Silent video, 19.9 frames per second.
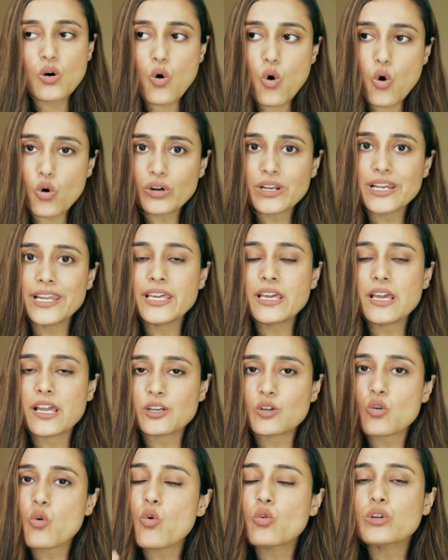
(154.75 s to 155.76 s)
only
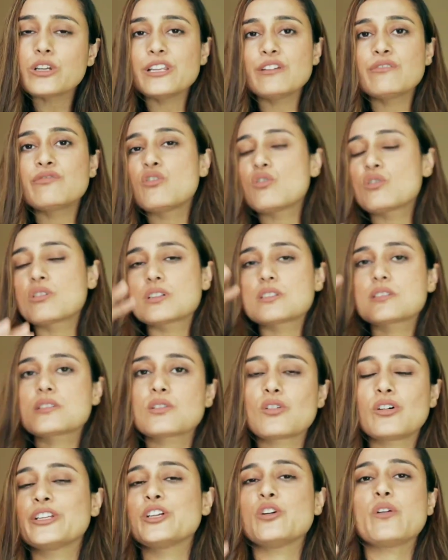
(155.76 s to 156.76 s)
and only
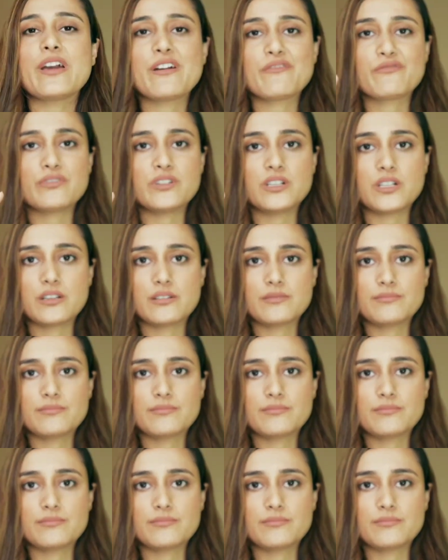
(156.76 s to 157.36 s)
focus on your effort.